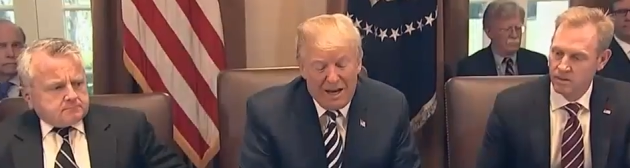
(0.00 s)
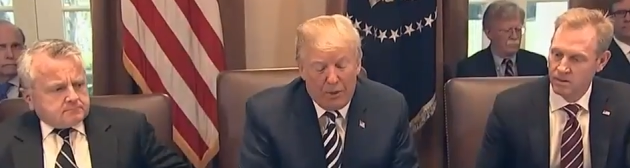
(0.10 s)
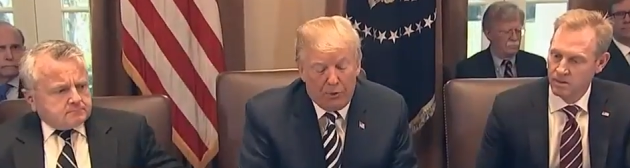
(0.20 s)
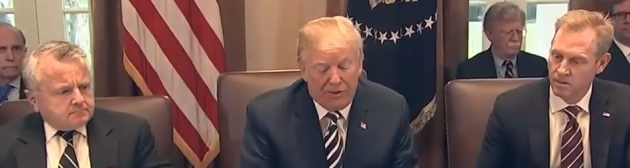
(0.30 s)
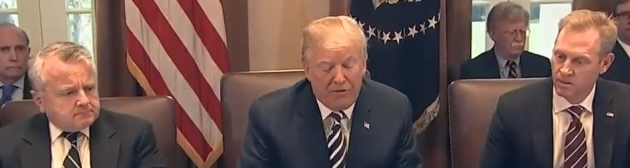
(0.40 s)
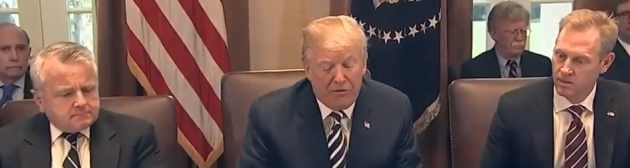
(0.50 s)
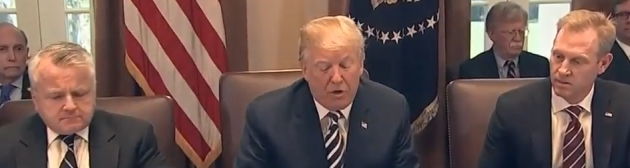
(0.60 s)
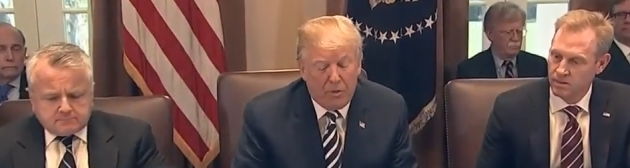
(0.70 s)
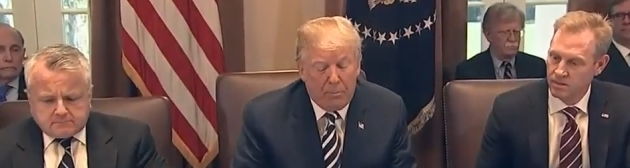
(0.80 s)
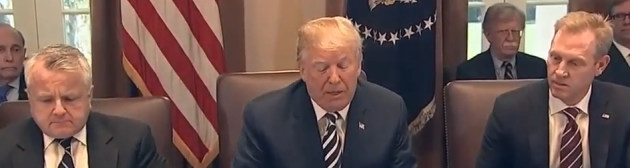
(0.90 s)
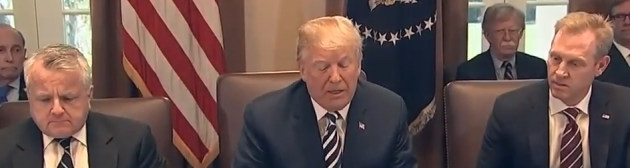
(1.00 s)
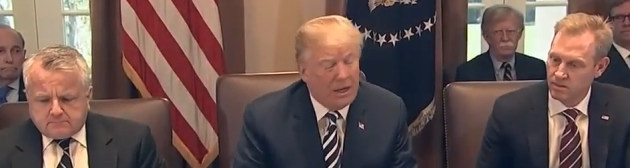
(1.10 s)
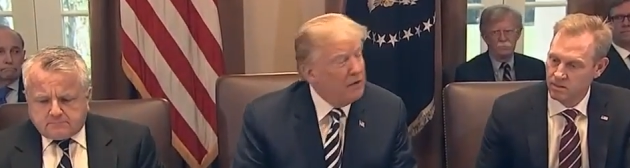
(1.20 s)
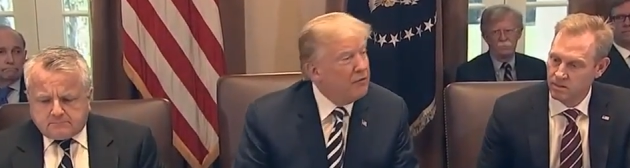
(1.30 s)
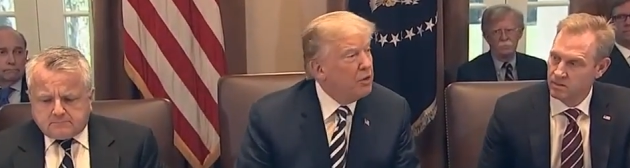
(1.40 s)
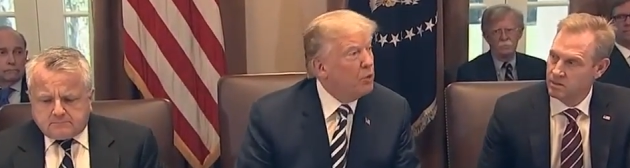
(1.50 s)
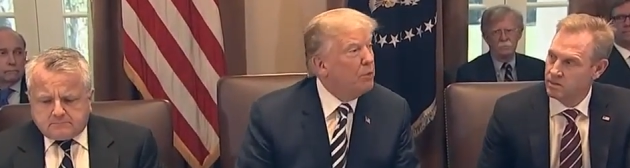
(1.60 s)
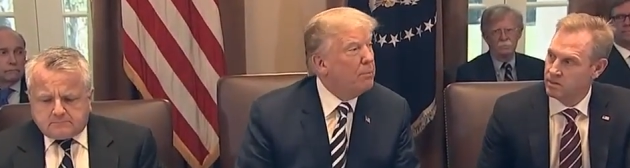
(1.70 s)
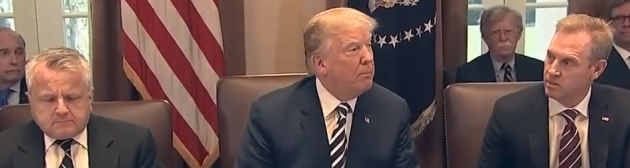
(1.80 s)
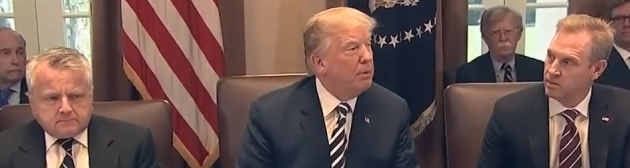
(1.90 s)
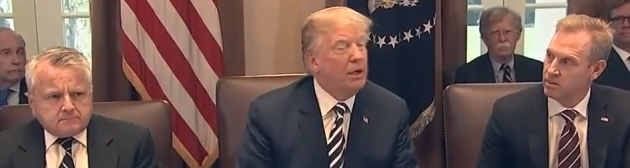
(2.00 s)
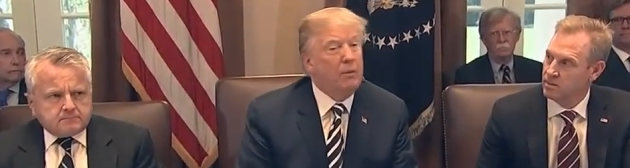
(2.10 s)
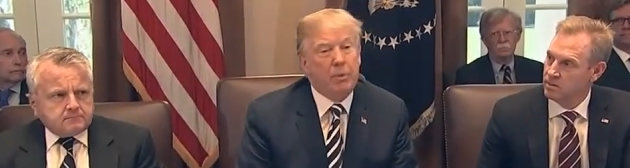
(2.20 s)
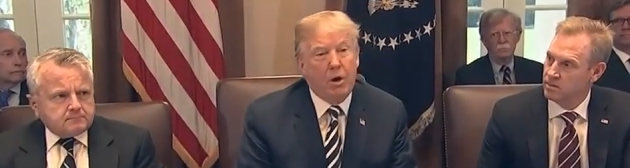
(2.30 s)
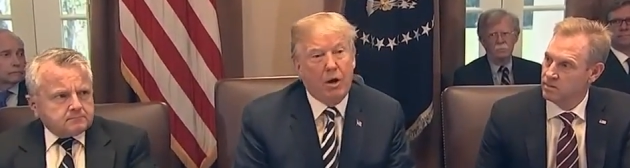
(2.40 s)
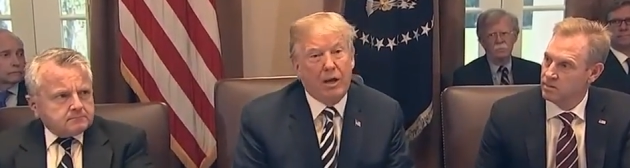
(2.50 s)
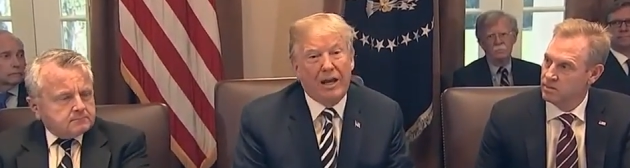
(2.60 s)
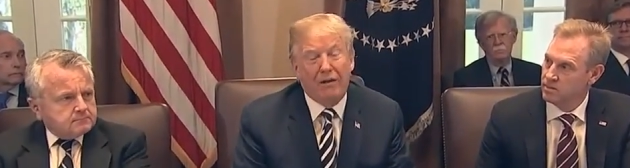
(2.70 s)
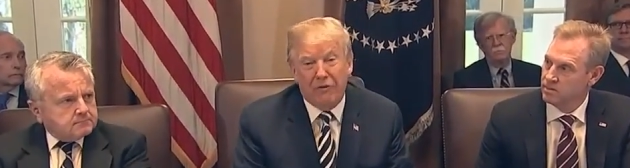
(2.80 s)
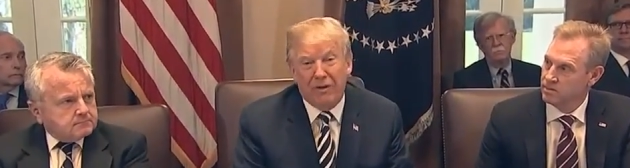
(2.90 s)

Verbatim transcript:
Speaker 1: that too many jobs are being lost in China. The